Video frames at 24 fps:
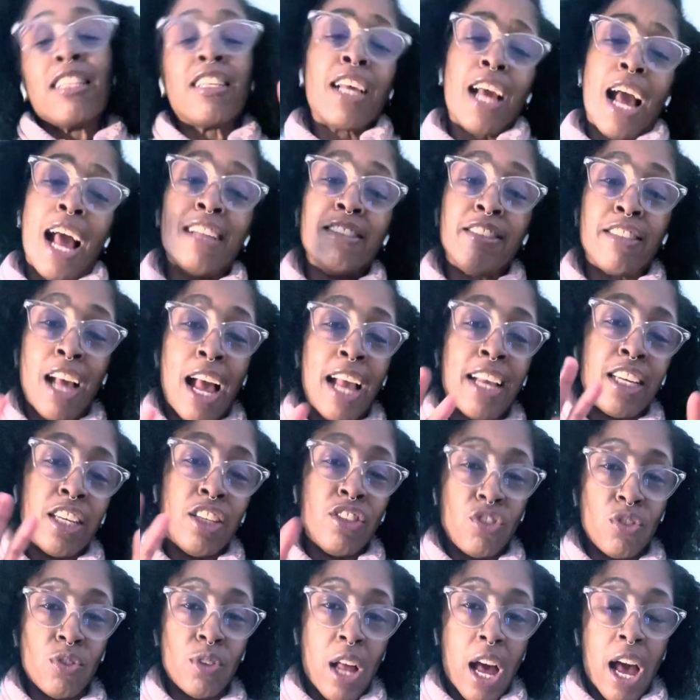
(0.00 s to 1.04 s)
I
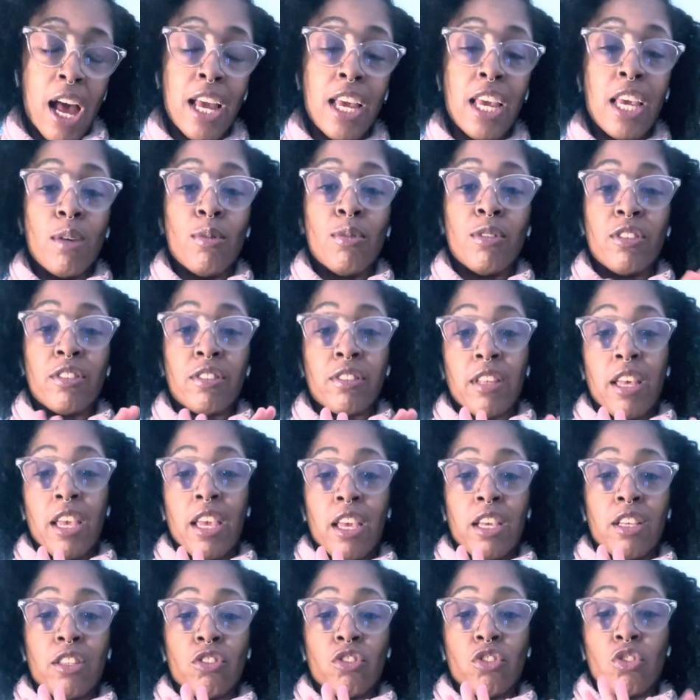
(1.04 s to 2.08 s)
kid you not, it was
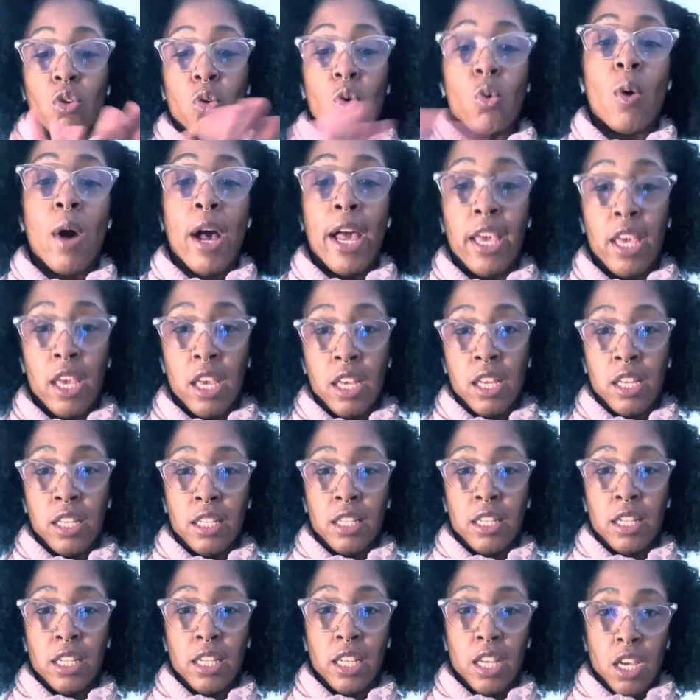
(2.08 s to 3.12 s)
like so quiet
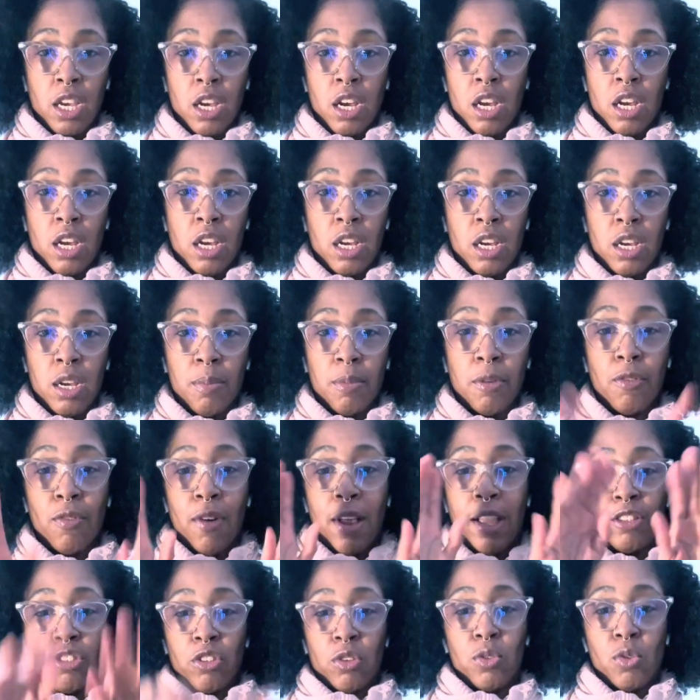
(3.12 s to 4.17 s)
in here before
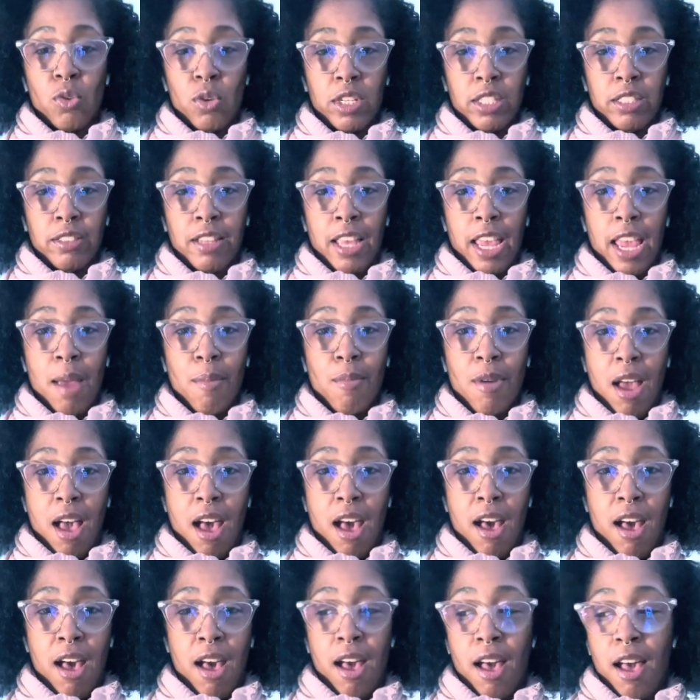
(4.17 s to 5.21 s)
I turned on this
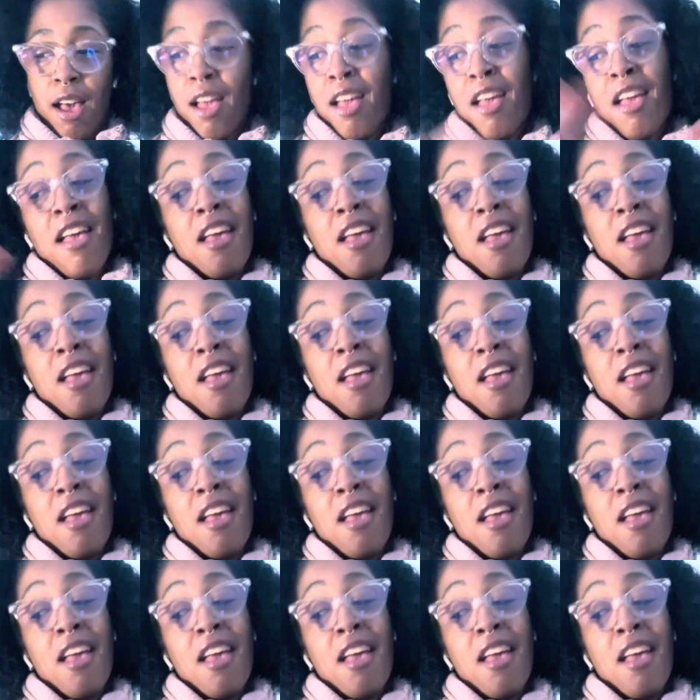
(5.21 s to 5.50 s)
camera.